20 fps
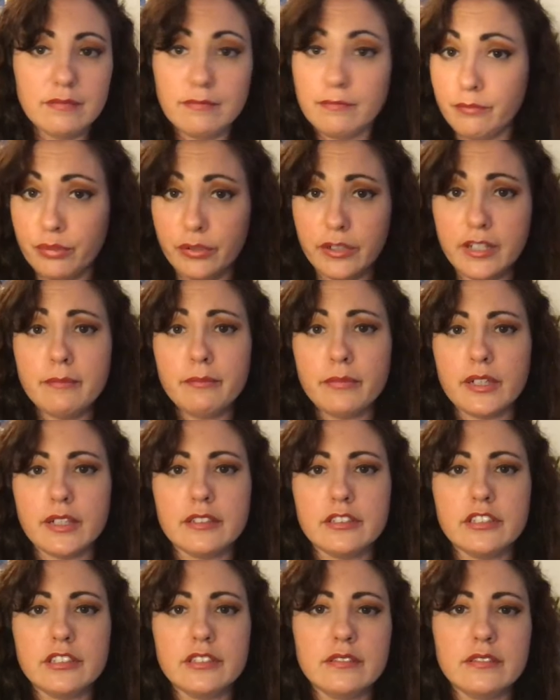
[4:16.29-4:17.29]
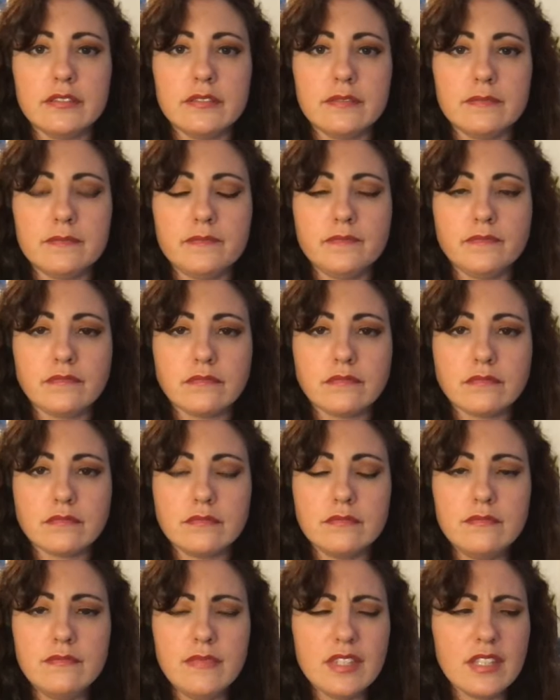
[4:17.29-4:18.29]
Pretty much.
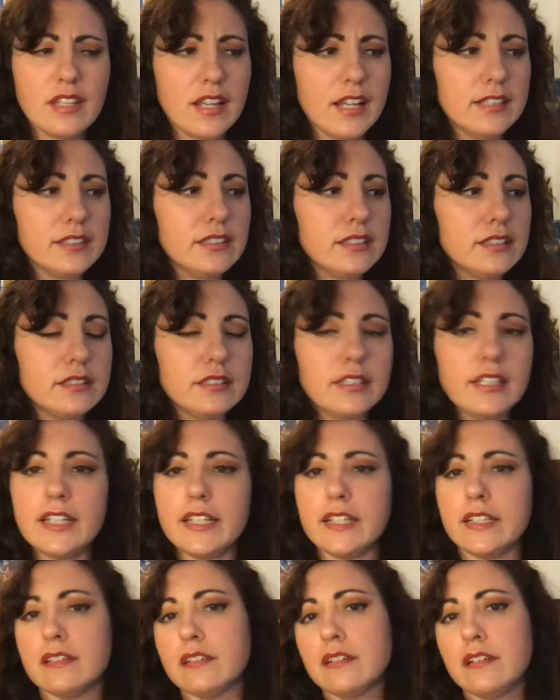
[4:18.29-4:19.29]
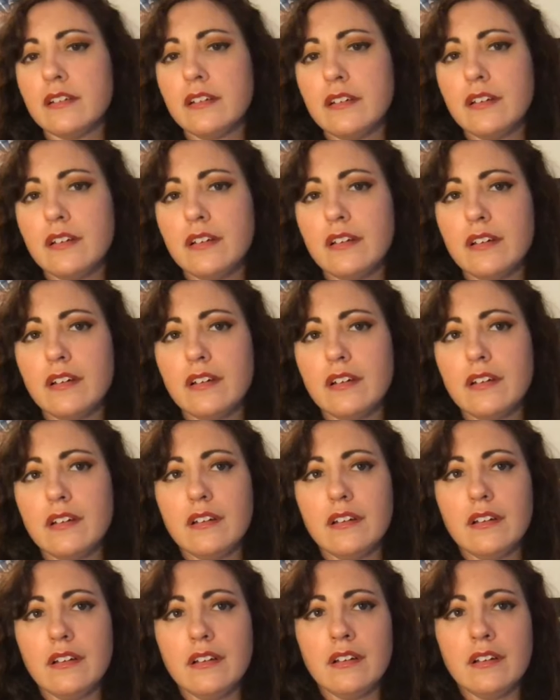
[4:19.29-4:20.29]
And to see,
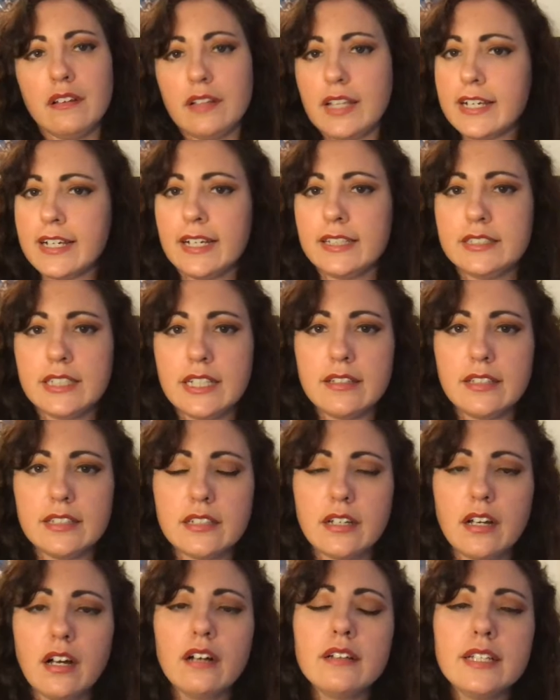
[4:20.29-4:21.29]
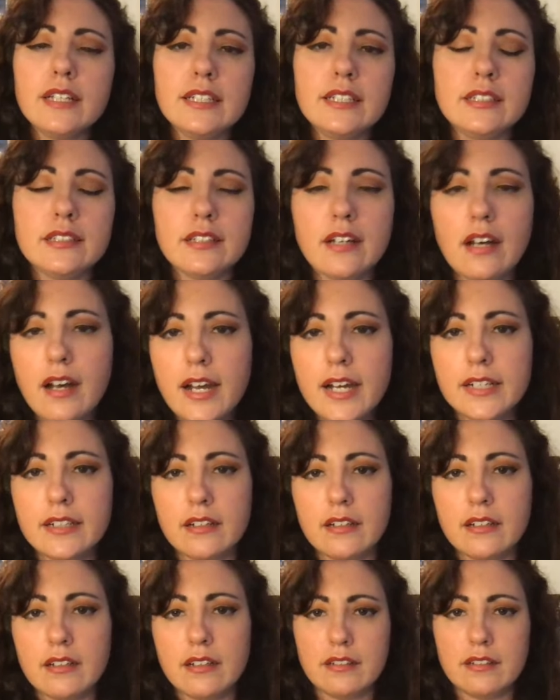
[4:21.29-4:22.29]
like I said, this ugly side,
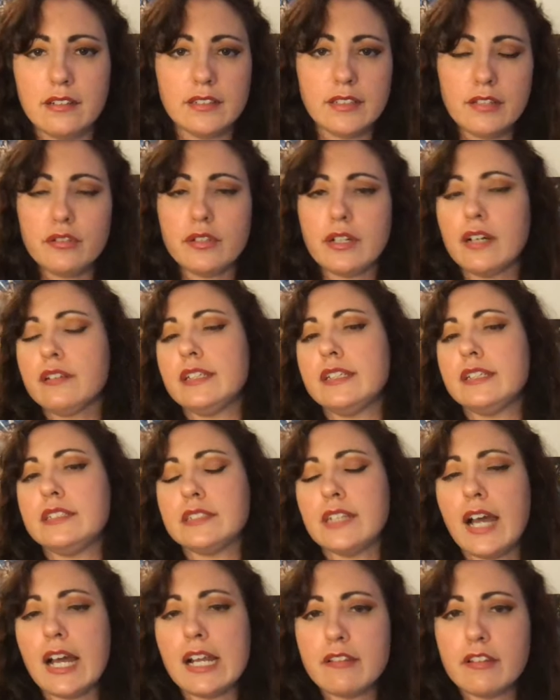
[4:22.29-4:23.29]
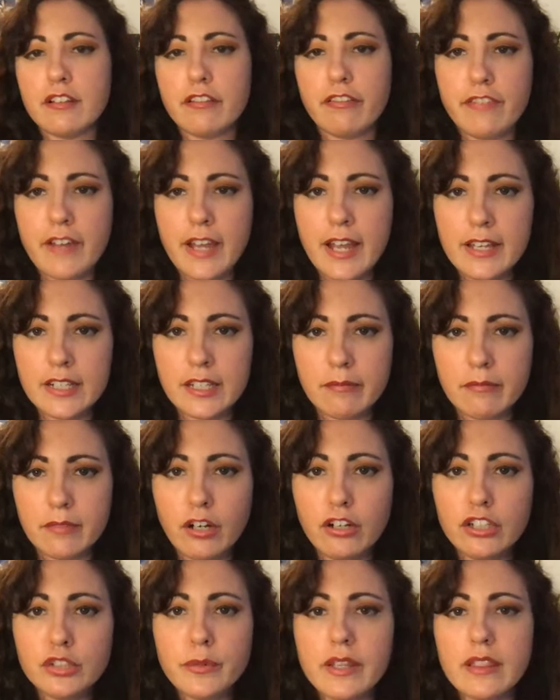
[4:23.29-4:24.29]
another ugly side of the fandom,
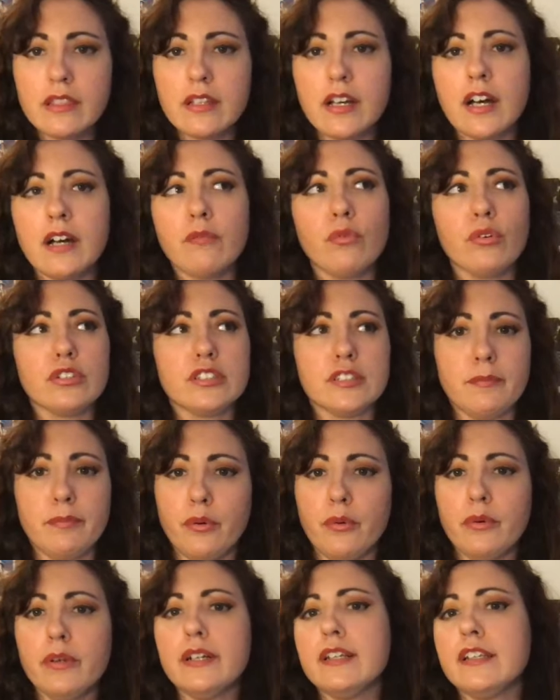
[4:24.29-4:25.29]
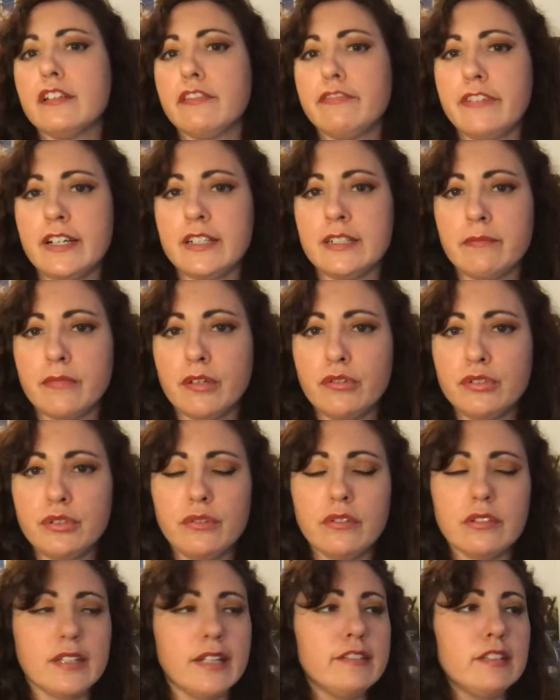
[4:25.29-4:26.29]
those we thought were supporting the fandom, those who
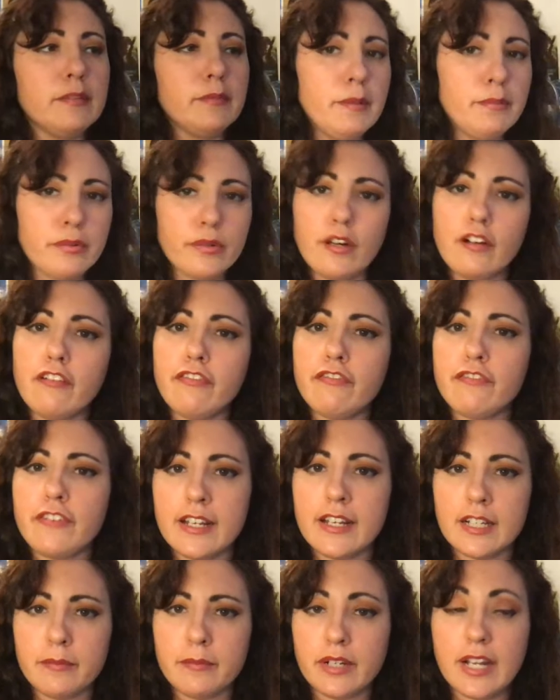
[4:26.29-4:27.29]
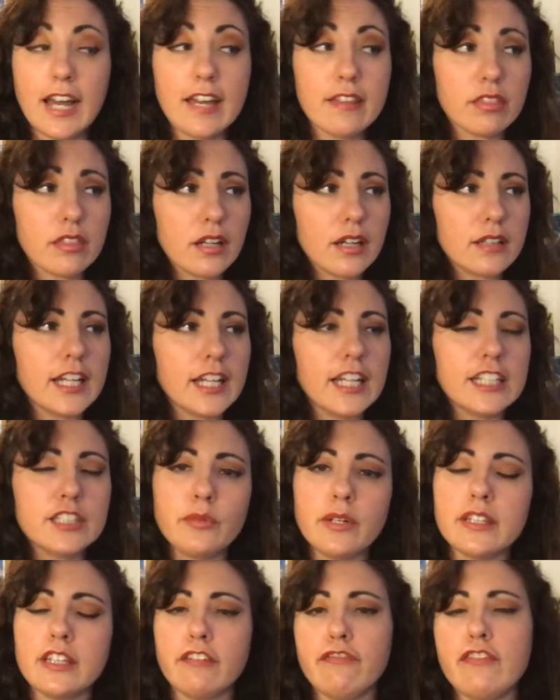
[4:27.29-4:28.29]
claimed to be pro-fandom, I thought that's
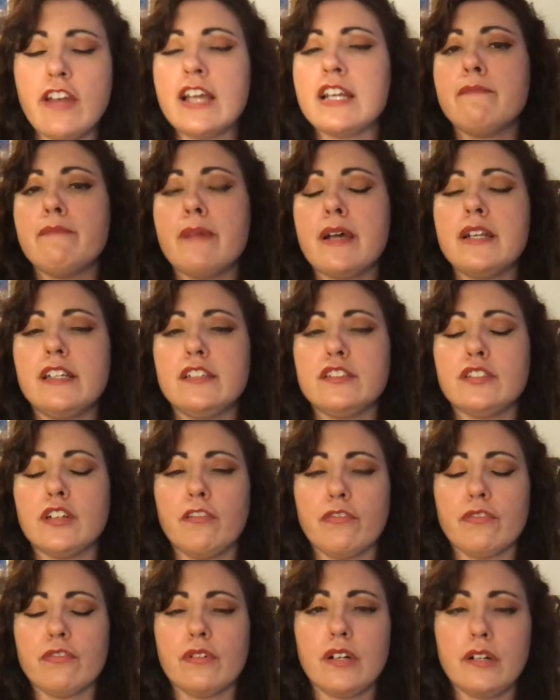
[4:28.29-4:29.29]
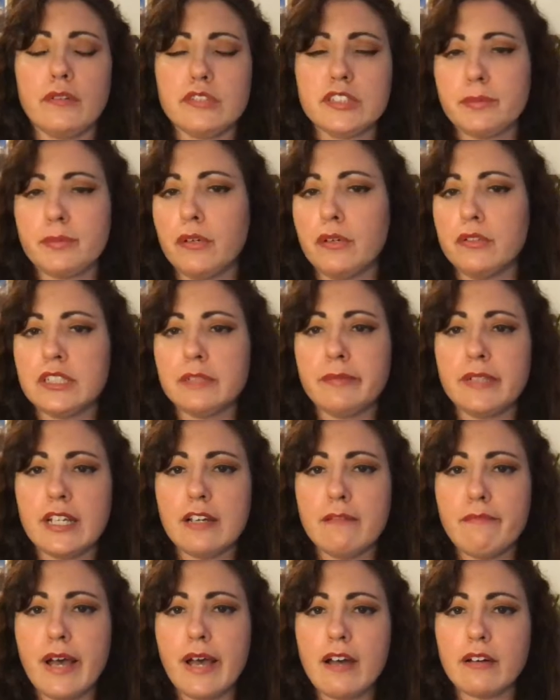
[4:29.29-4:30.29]
what the Phantom Menace overall was supposed to be
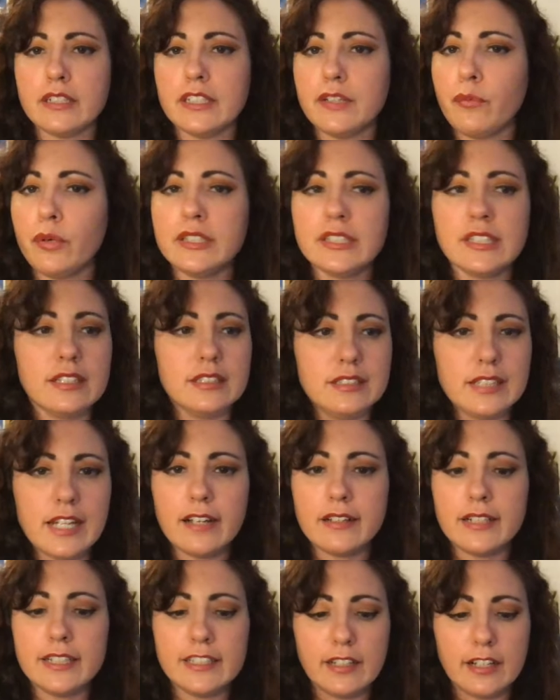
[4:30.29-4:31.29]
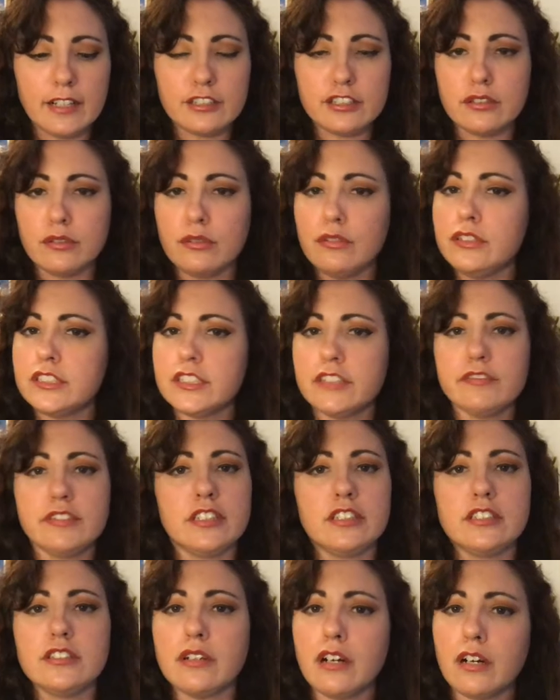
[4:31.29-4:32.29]
about. It wasn't exactly exclusive to
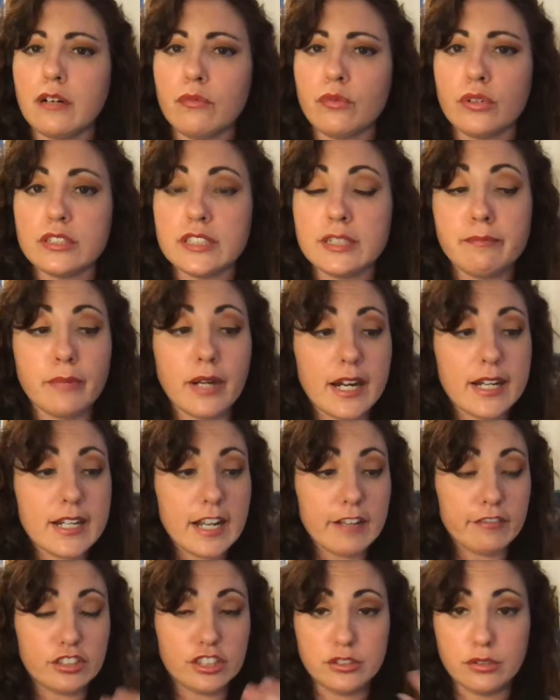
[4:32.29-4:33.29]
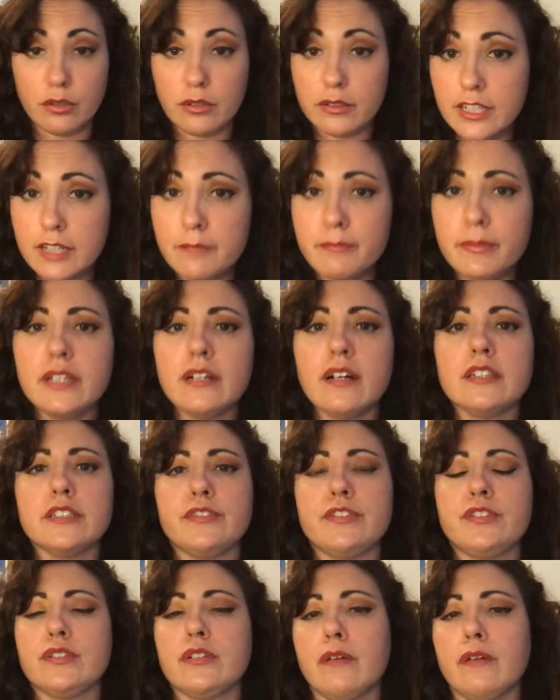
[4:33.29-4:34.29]
Star Wars. It might have started because of
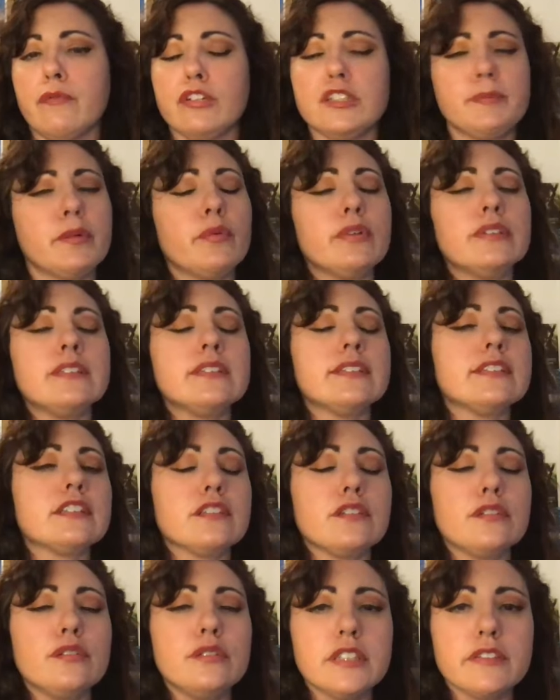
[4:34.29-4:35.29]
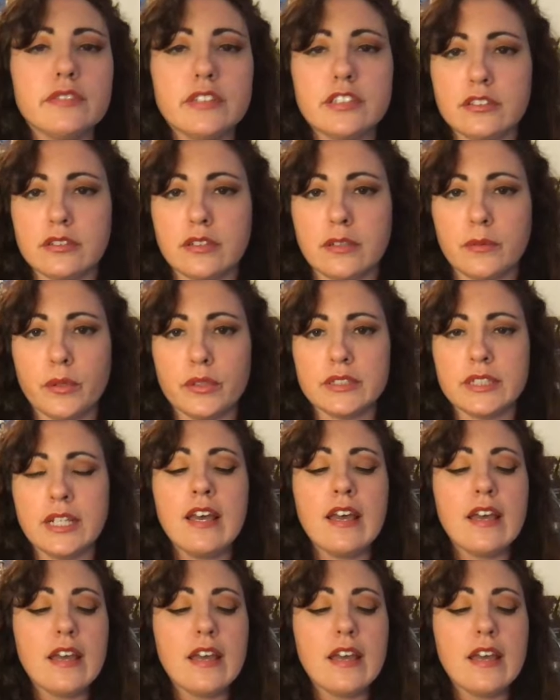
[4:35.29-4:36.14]
Star Wars, but it wasn't exclusive to Star Wars.